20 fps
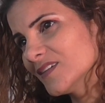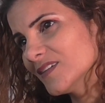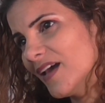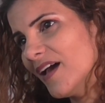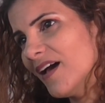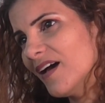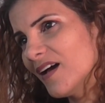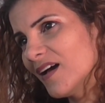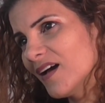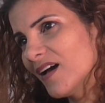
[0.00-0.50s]

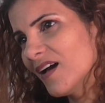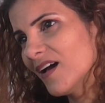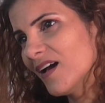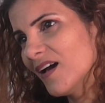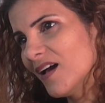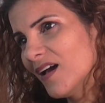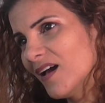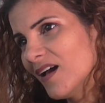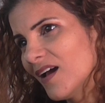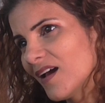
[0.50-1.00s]
Yeah.
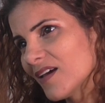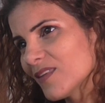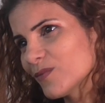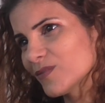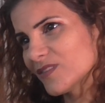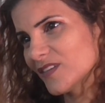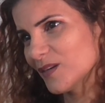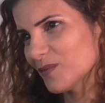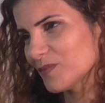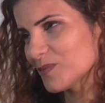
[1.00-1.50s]
They were
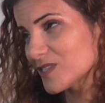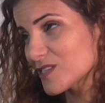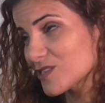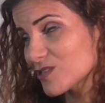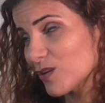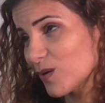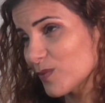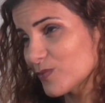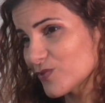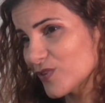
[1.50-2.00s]
telling me,
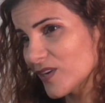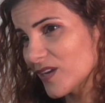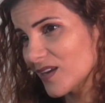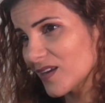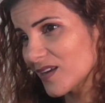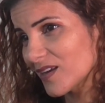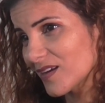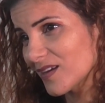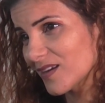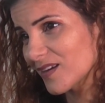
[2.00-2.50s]
stop
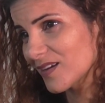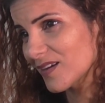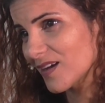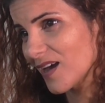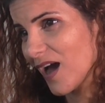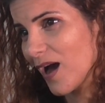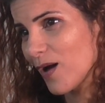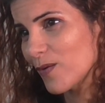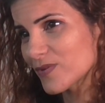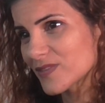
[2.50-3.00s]
drinking.
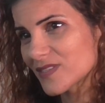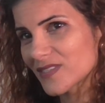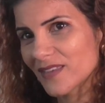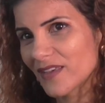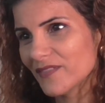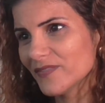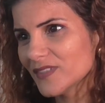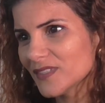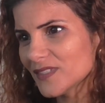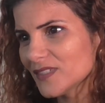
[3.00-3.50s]
I was
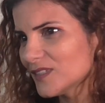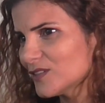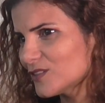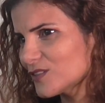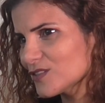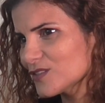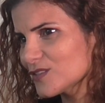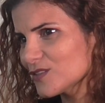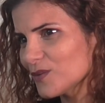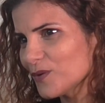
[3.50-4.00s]
17
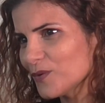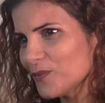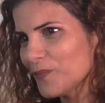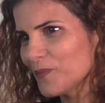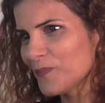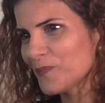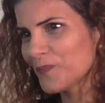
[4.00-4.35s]
or so.